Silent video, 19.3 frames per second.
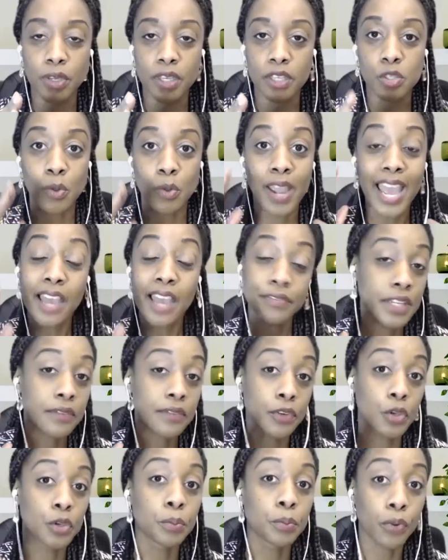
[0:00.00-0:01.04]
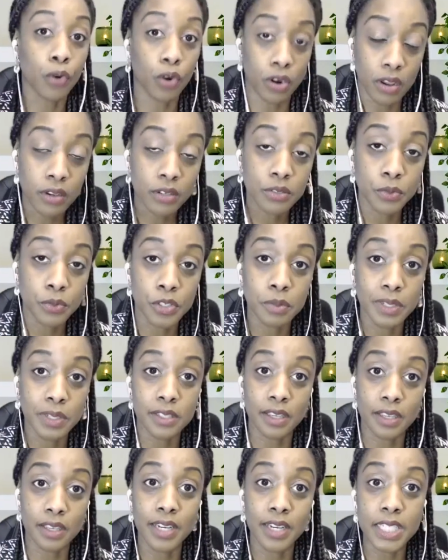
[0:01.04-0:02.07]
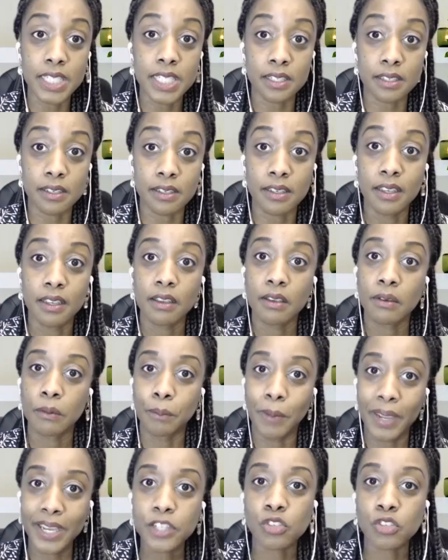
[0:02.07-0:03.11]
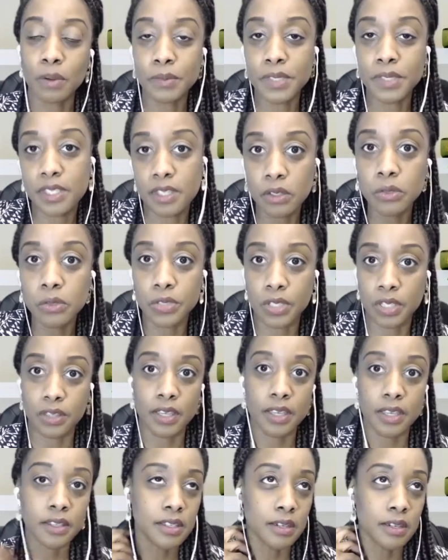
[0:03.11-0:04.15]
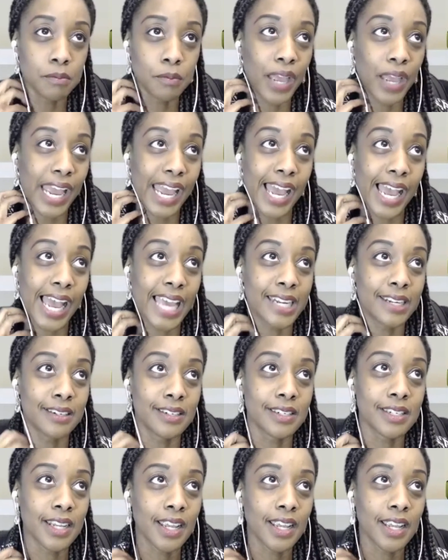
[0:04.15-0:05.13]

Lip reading: So I have to have a good product, which means I need to make sure I'm skilled at this. And